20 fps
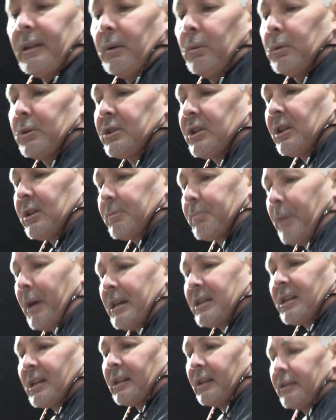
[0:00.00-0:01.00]
did was just
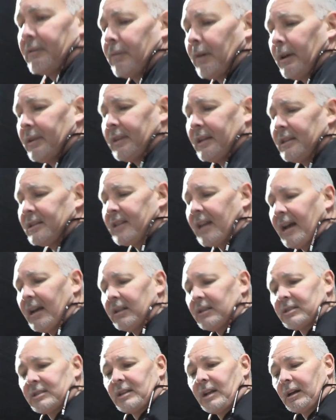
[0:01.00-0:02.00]
basically run these
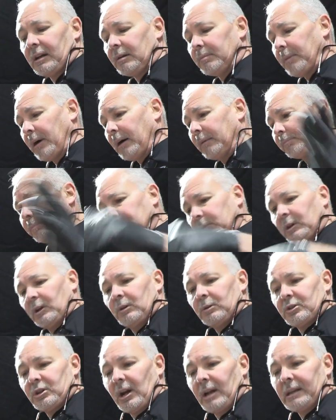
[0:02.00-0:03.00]
down, snug them up, you
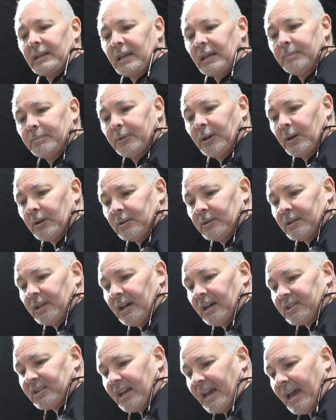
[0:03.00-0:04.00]
know, trying to keep dirt and
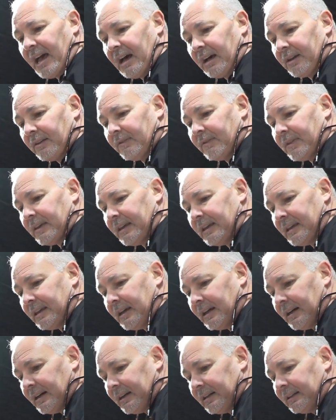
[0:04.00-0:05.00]
dust out of
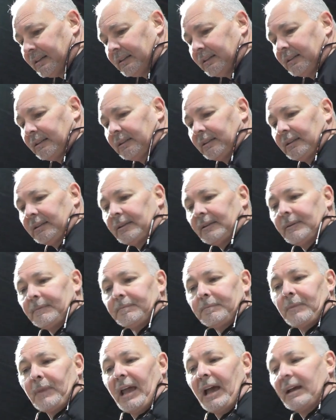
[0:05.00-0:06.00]

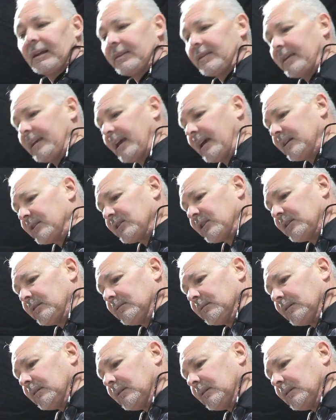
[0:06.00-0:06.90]
the engine.